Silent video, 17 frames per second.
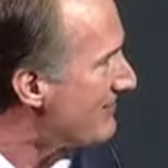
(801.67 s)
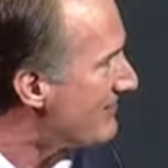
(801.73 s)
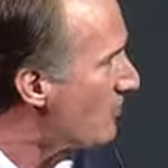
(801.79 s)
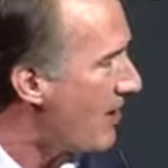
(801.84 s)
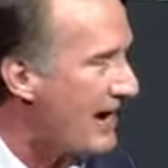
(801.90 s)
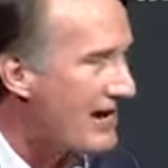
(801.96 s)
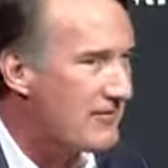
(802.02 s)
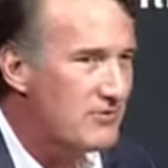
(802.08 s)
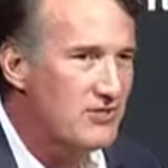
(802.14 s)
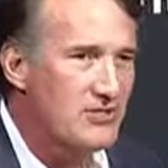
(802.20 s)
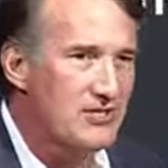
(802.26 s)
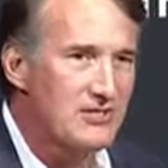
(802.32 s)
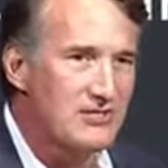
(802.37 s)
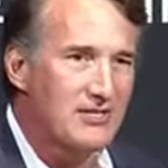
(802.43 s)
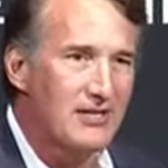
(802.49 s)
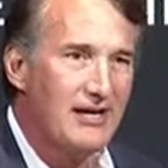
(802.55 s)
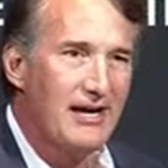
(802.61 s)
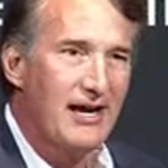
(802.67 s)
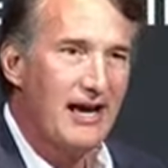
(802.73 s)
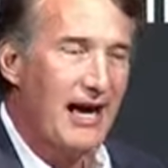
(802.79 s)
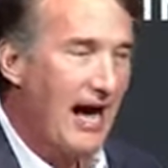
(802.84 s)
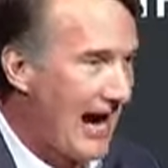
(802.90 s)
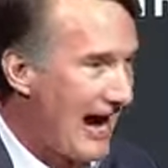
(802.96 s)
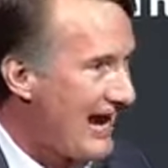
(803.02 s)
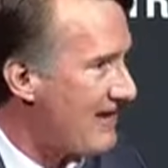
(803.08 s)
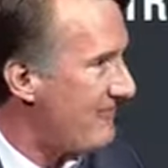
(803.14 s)
way, which is
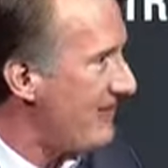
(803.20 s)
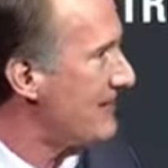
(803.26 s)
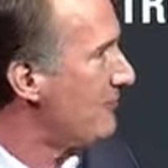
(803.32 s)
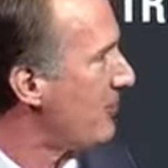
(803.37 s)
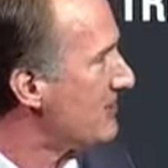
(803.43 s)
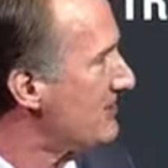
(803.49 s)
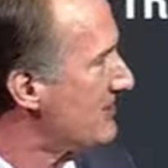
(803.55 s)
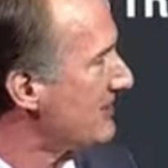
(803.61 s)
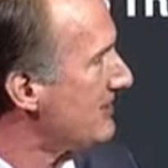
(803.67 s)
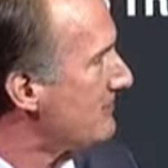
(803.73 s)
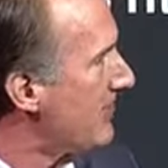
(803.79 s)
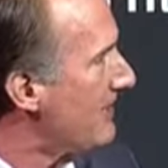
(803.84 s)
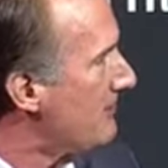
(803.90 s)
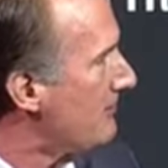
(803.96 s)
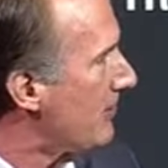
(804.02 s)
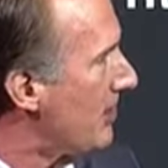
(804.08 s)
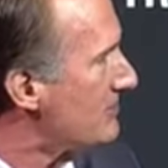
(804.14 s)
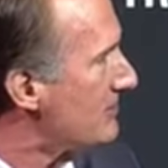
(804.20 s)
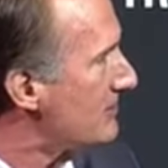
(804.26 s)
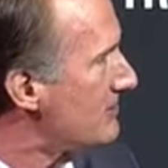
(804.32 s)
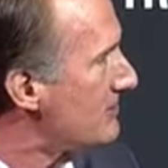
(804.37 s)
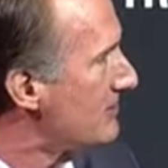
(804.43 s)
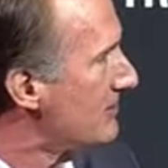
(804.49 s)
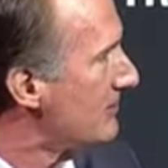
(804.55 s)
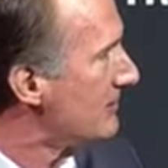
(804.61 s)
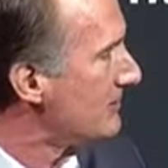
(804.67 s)
I have 8.6 million
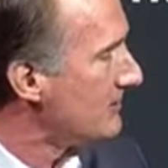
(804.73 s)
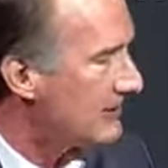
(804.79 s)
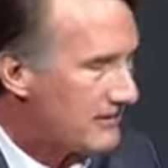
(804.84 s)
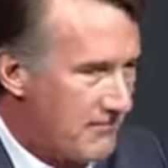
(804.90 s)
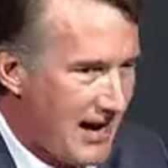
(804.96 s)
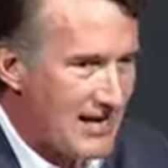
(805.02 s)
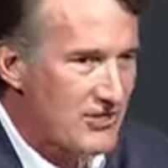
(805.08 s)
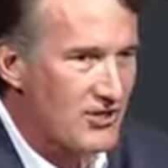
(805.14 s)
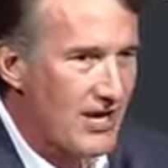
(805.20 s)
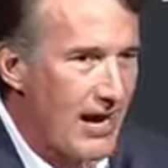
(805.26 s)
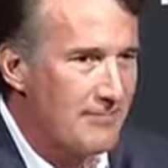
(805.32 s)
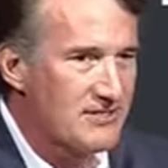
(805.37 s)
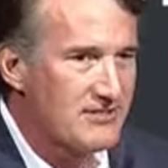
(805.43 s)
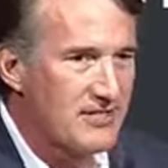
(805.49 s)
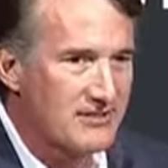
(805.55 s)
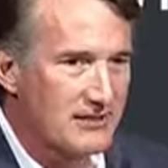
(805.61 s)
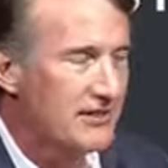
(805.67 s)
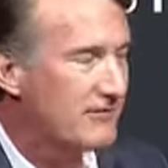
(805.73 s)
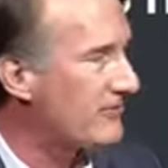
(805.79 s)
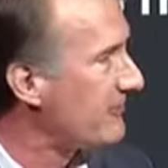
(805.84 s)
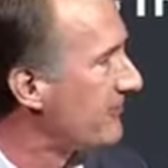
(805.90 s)
bosses, and my job is to deliver